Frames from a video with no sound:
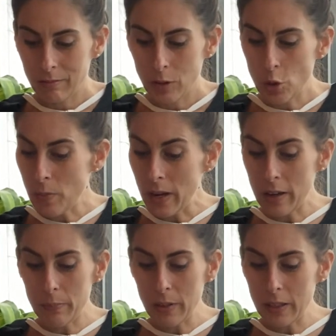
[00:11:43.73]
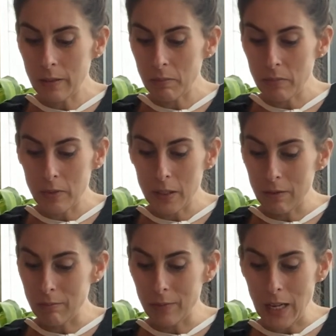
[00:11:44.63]
You may have been
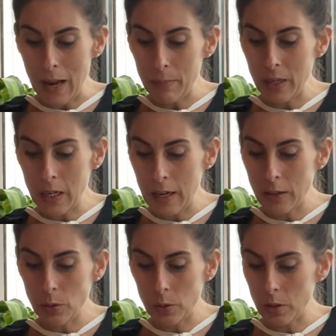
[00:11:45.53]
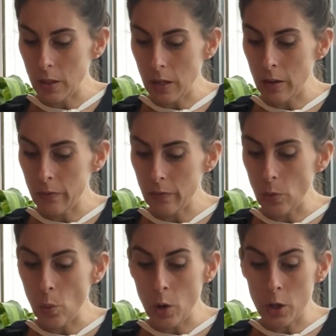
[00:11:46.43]
not being honest with yourself,
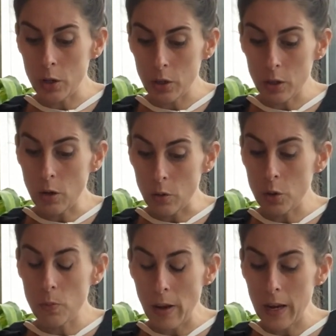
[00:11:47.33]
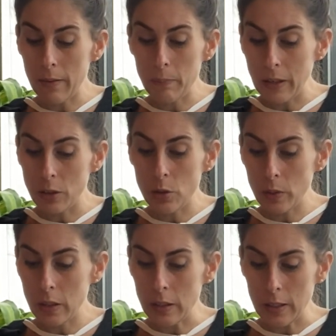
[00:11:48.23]
or you may have been
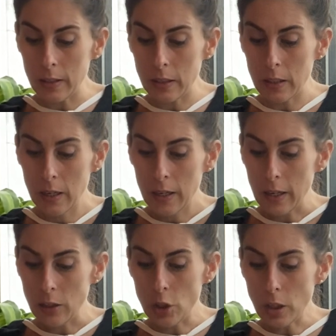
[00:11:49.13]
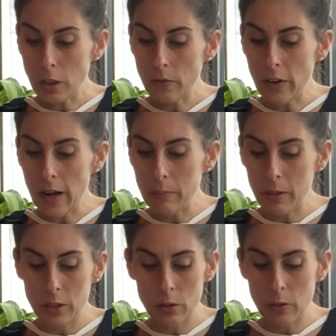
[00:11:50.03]
doing things and
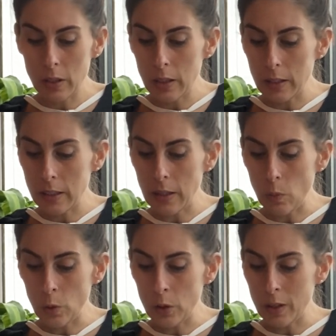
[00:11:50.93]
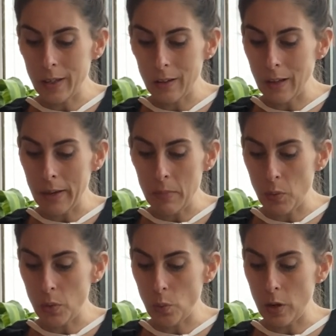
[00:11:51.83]
justifiably doing things that weren't in alignment
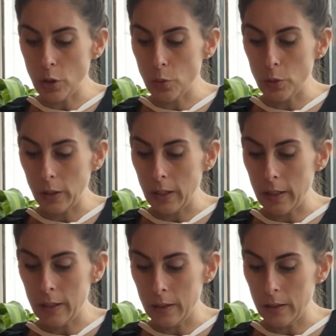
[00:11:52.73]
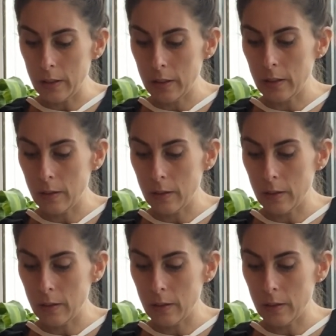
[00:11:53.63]
with what truly is